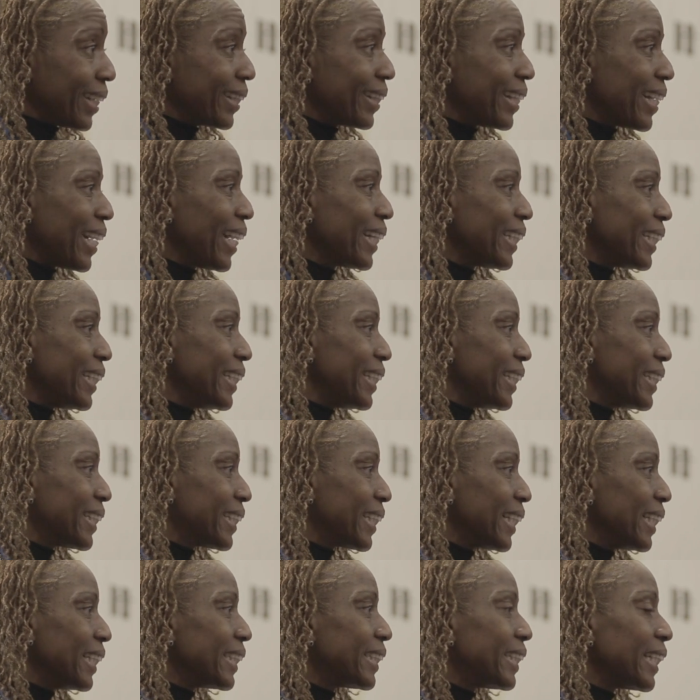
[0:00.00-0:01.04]
That
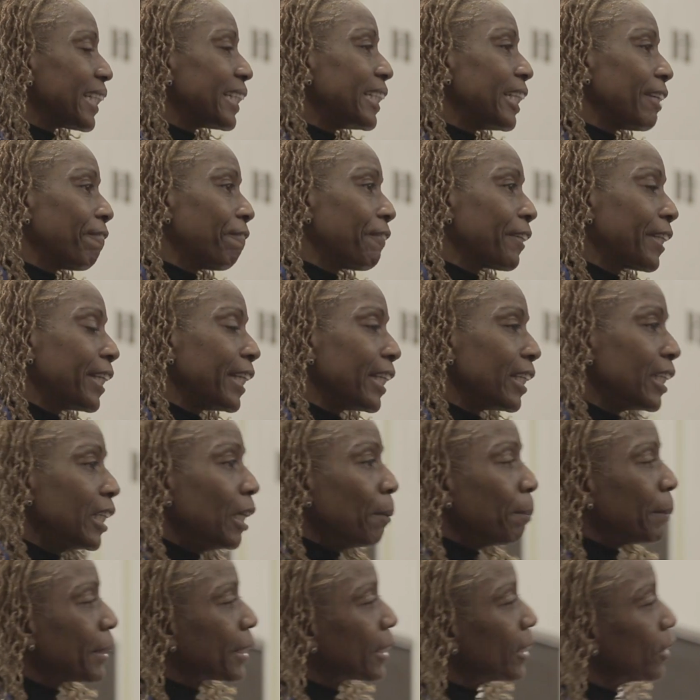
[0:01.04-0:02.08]
is significant,
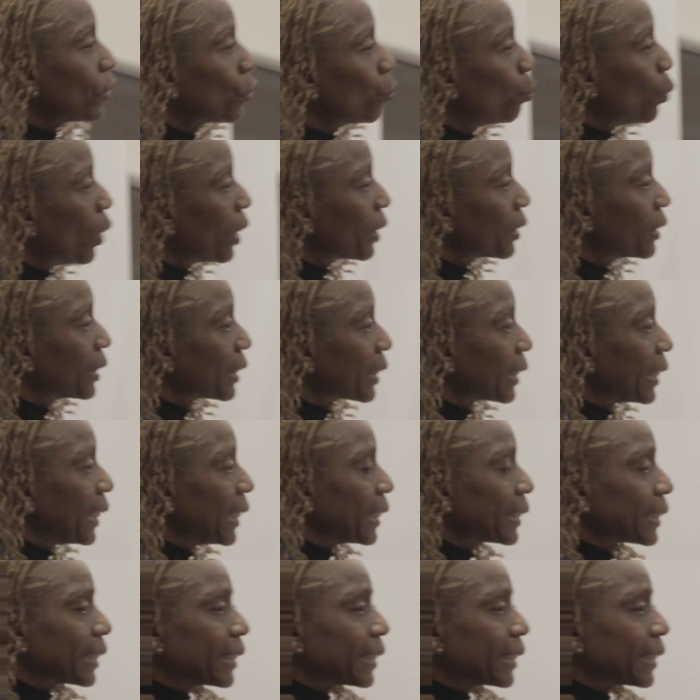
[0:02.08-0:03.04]
because one of the